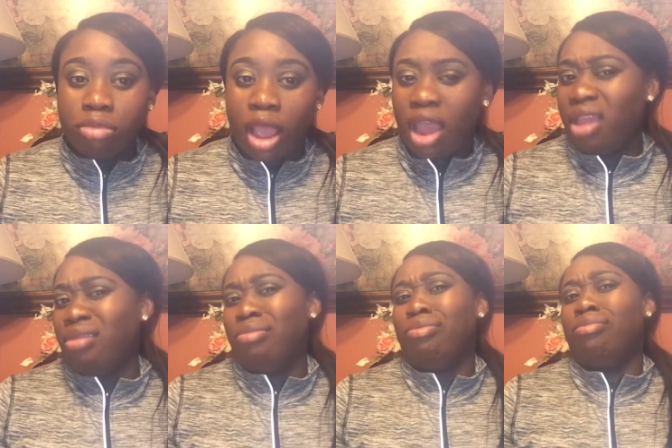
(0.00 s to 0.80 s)
I
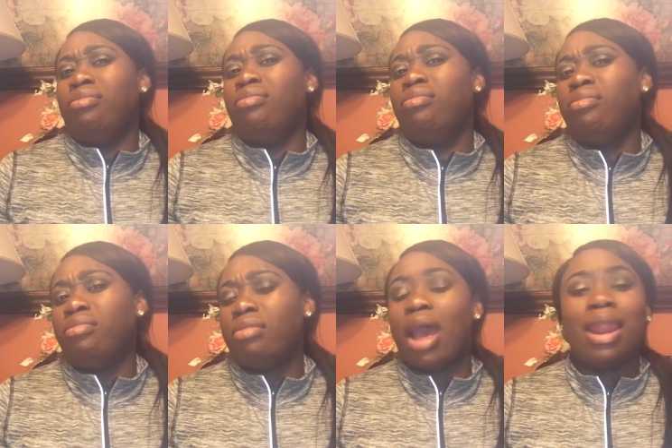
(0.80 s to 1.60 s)
ain't
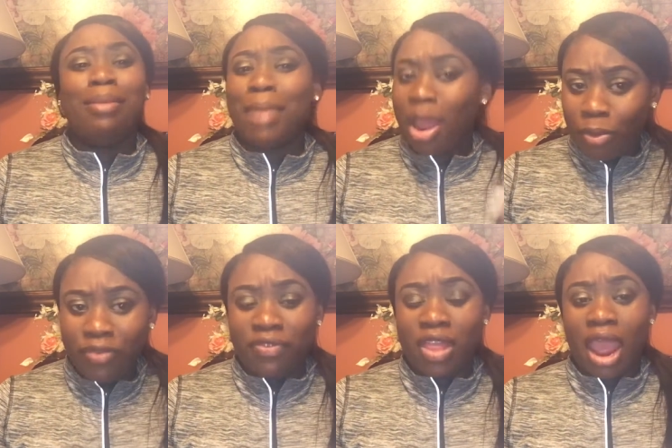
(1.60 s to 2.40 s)
I didn't marry
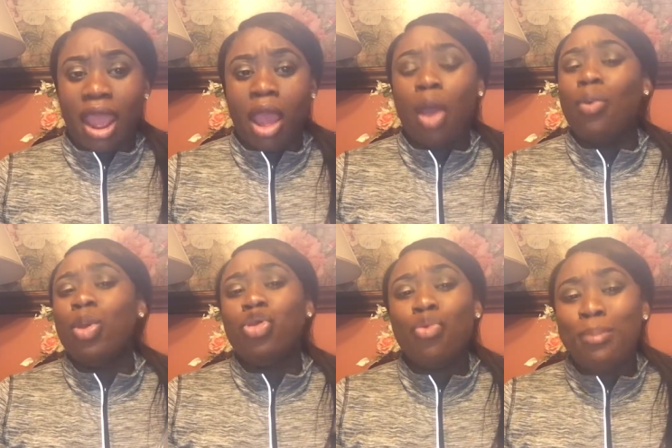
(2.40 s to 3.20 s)
for that.
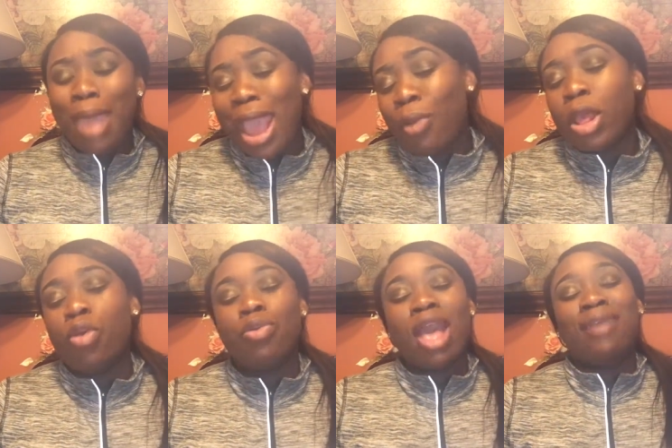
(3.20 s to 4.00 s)
When you marry,
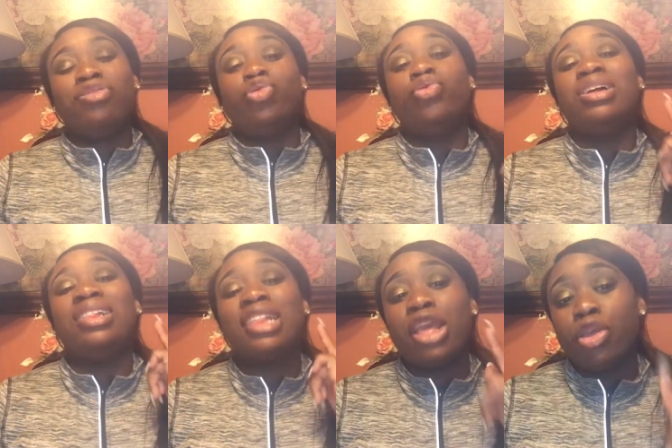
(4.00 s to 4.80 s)
you have to
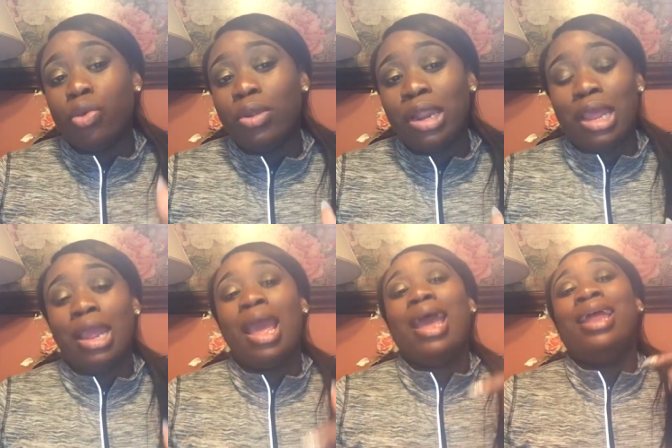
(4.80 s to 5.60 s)

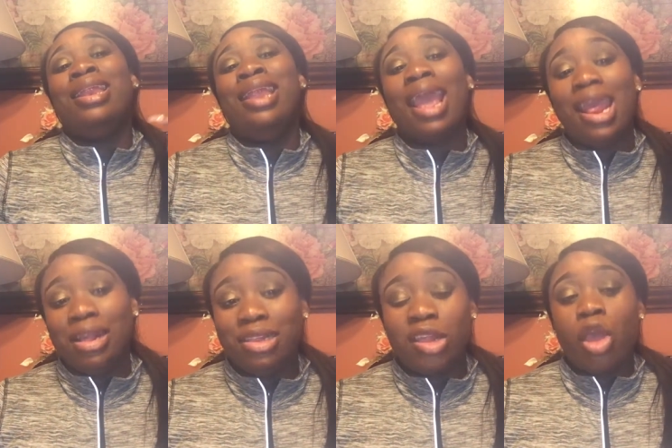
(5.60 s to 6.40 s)
continually date.
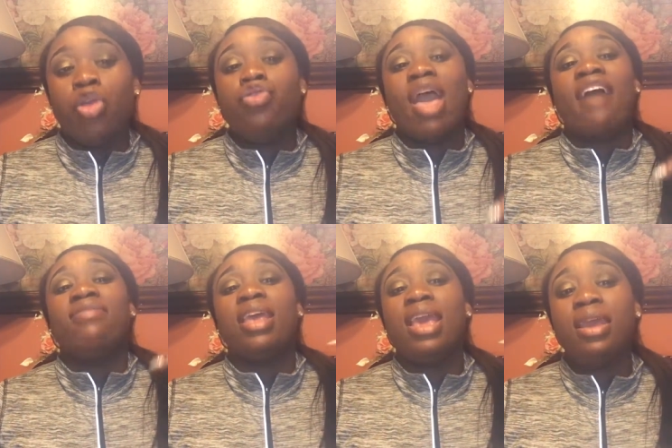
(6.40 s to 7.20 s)
You have
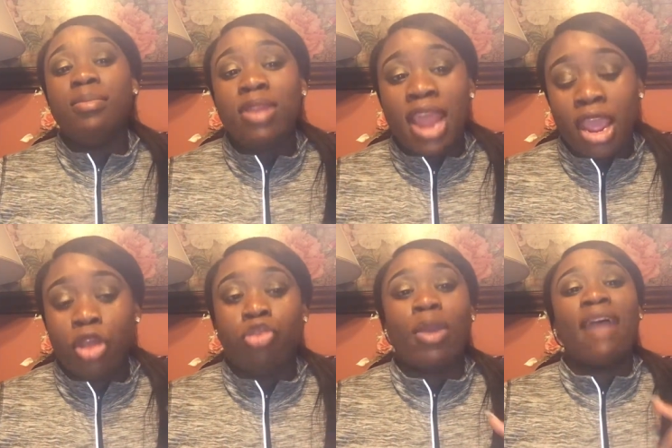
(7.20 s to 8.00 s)
to keep
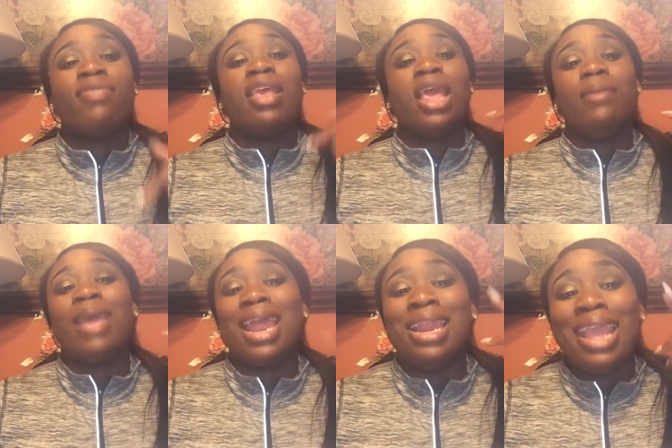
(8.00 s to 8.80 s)
dating. You have to
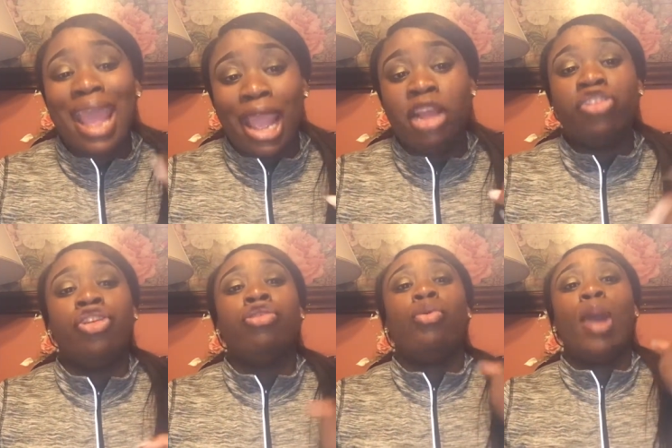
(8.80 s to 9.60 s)
keep
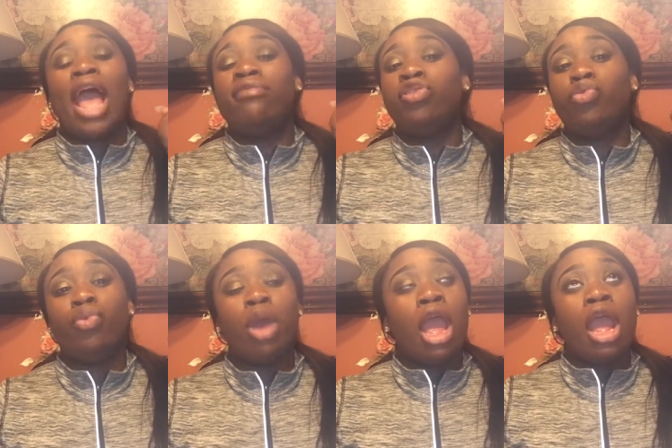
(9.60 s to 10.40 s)
engaging. You have
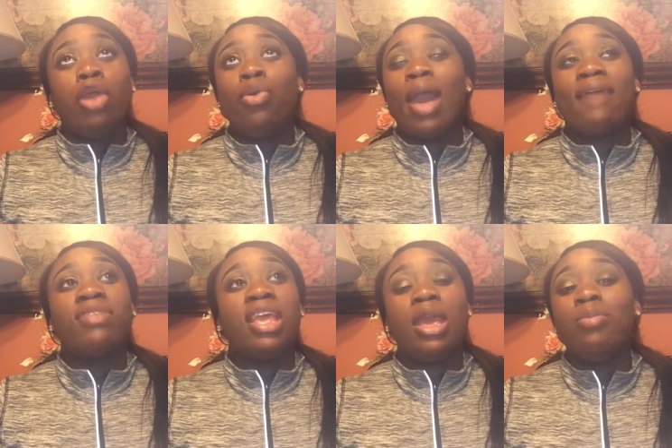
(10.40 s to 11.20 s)

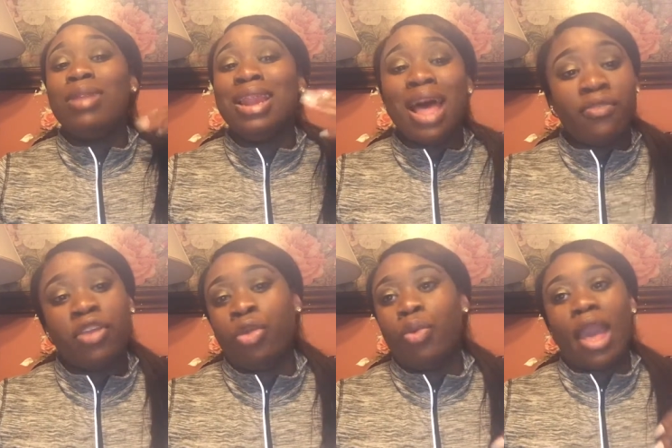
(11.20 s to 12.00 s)
to keep
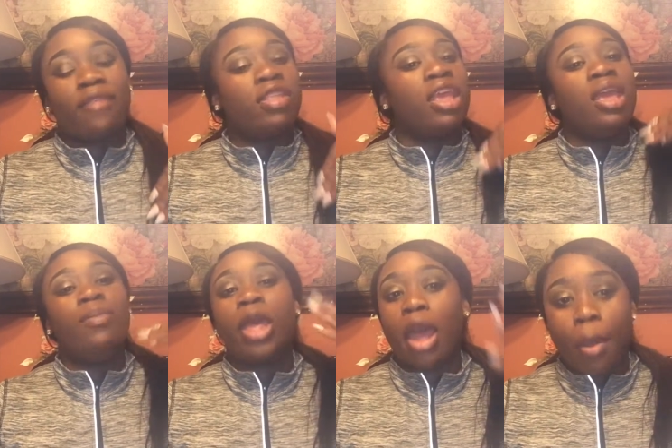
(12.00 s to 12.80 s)
loving. You have to
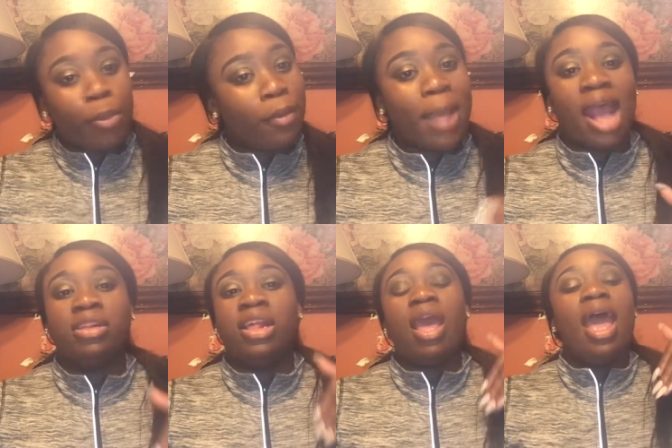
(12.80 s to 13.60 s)
keep
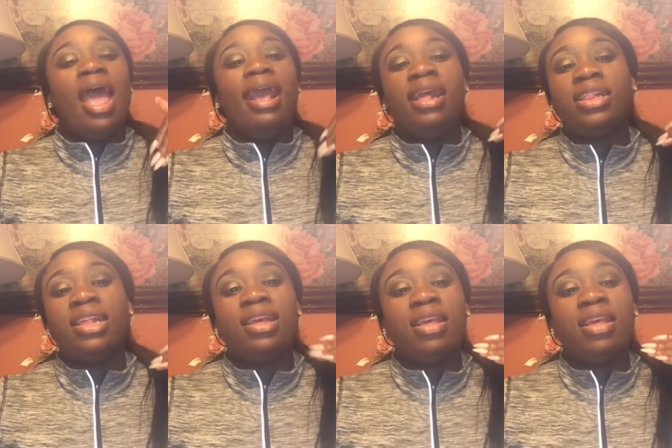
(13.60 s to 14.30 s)
compromising. It's